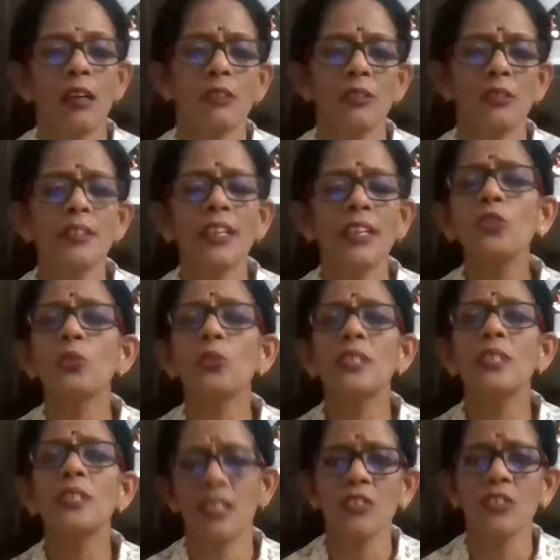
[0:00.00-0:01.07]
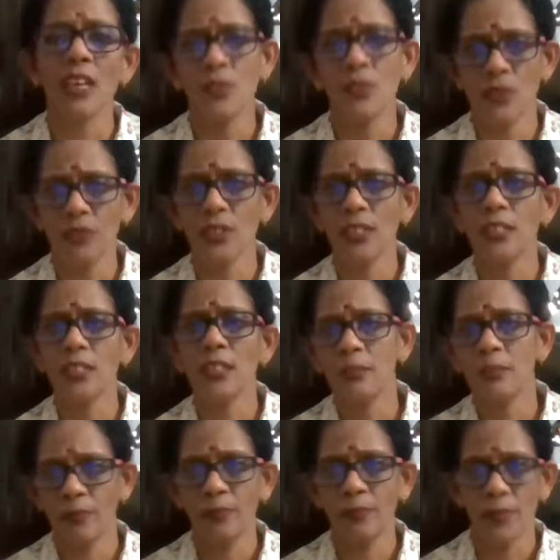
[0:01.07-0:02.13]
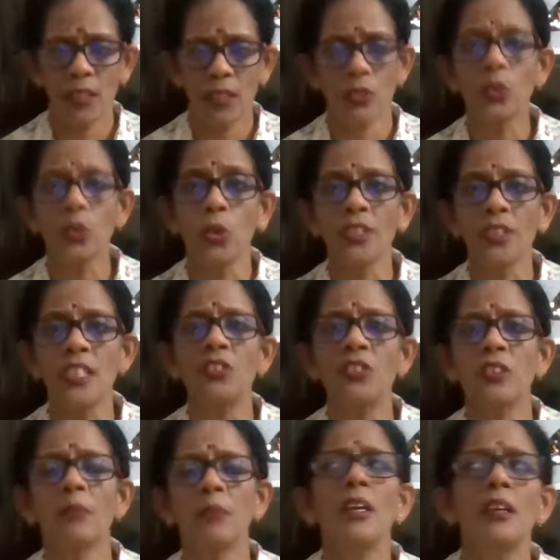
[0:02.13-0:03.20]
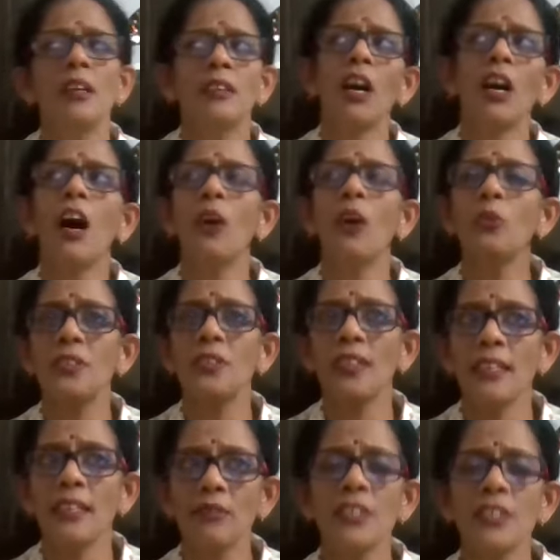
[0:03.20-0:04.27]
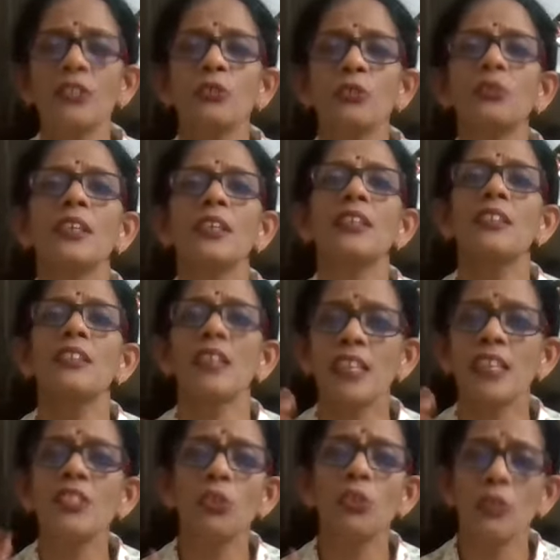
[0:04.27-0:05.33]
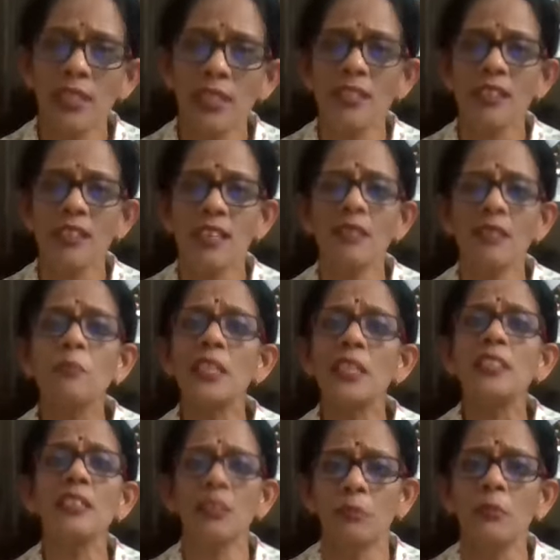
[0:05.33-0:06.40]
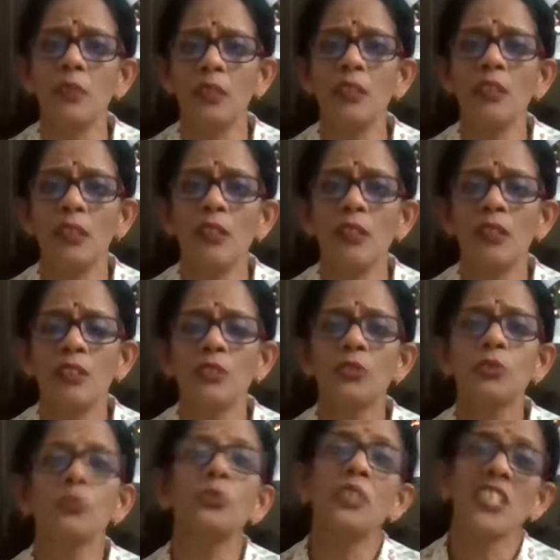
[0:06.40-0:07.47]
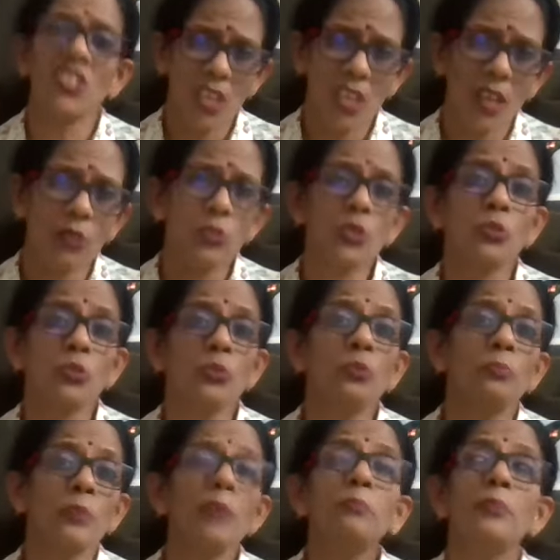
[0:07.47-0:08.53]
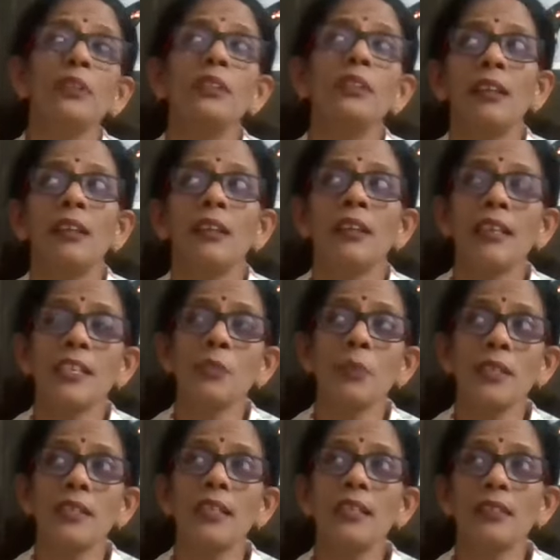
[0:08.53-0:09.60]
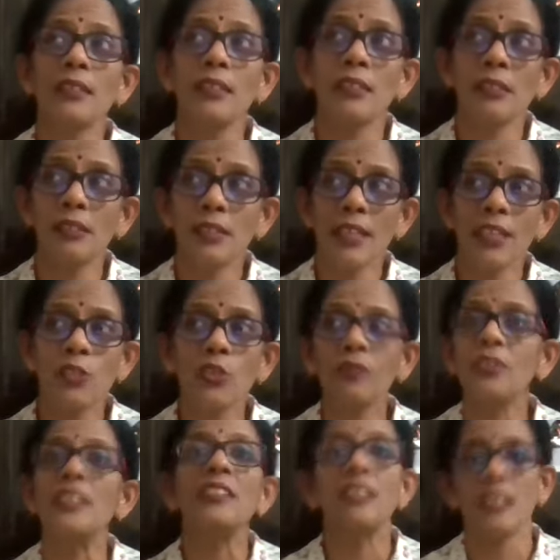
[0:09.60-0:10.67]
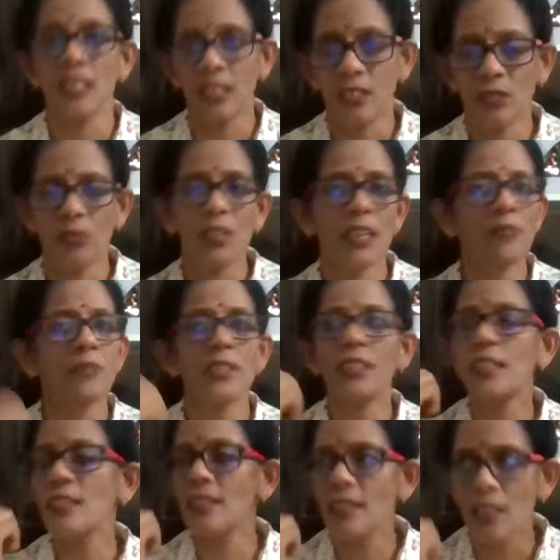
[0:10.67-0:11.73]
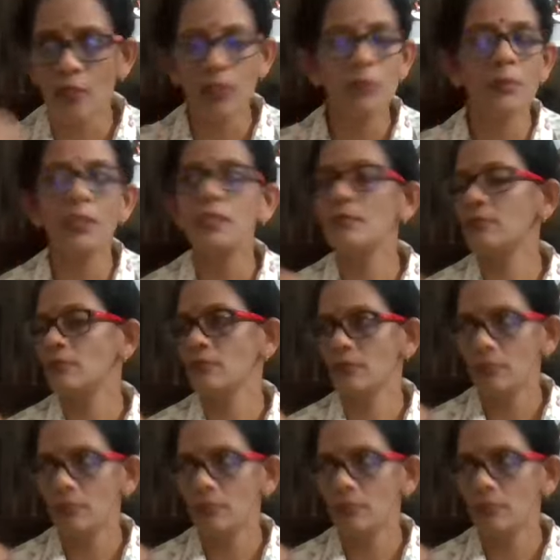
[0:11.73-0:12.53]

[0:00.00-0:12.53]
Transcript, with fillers: uh, a radio which strives for the uh, Gondi tribe. Now, how relevant yeah. do you think radio is as a medium? to reach out to people, uh, especially in the age of internet. You know, everything is available